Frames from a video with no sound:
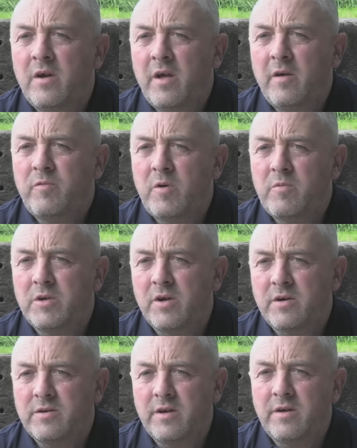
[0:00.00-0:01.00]
If we were
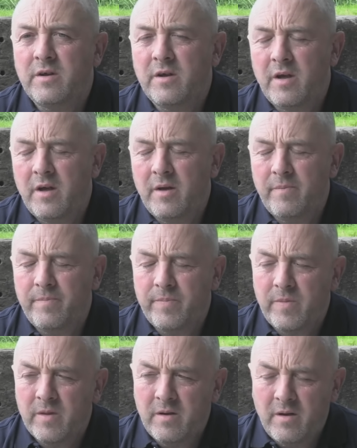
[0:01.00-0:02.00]
ducting
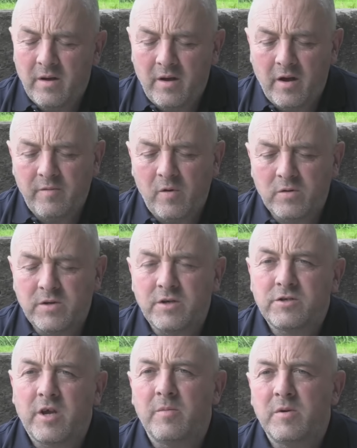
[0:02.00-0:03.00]
high
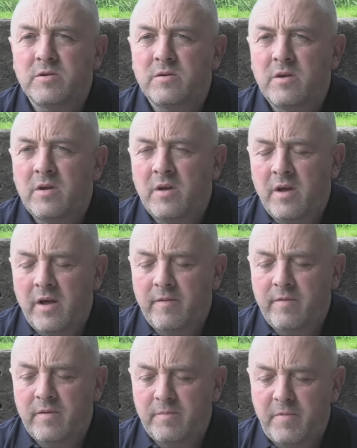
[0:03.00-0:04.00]
voltage cables,
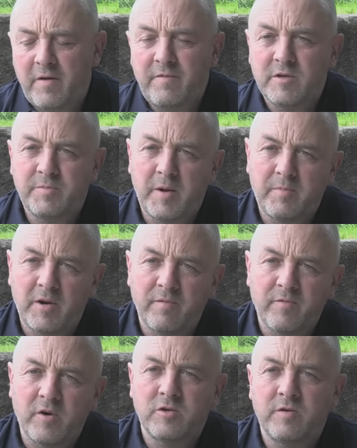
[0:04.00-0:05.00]
if there's people in
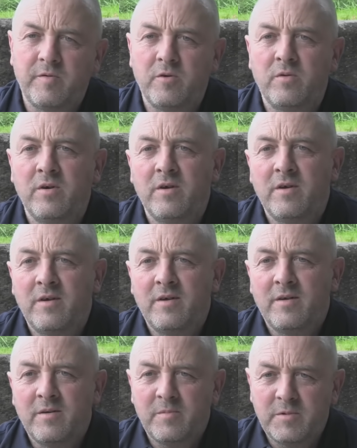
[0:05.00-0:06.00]
front of you
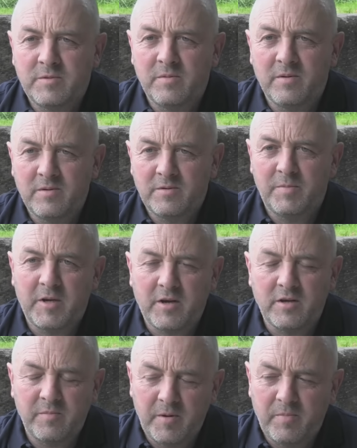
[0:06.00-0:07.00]

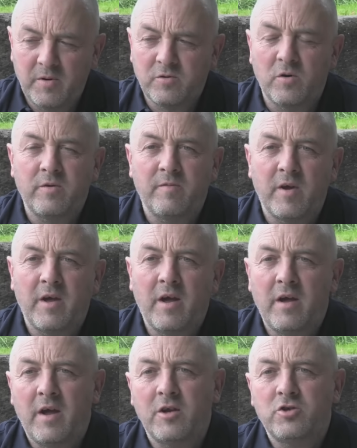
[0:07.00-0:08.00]
speaking to people doing the
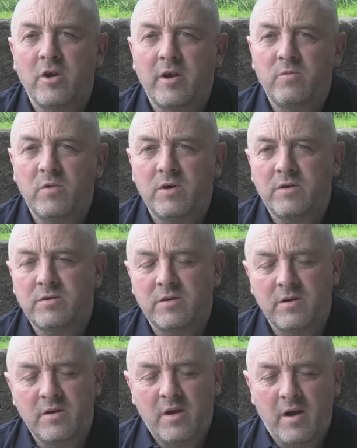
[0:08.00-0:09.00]
hedge line works
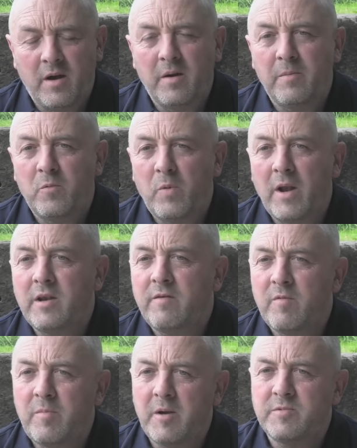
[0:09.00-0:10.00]
and welding
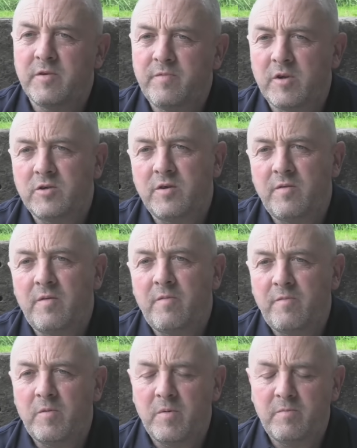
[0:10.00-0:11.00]
the pipes in front of you,
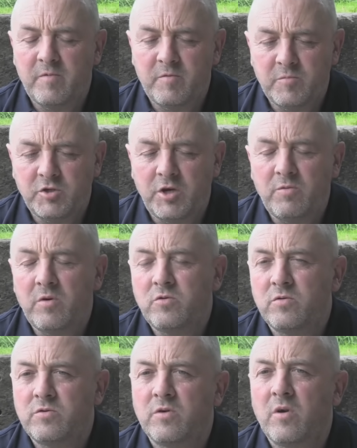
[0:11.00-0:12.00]
the machine will
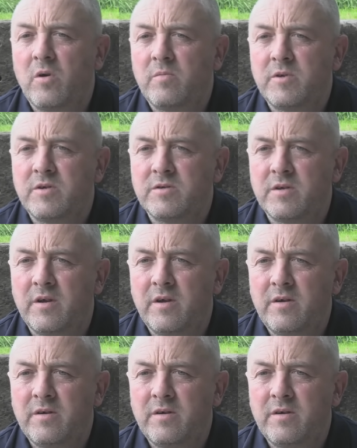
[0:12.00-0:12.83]
do 2 kilometers a day.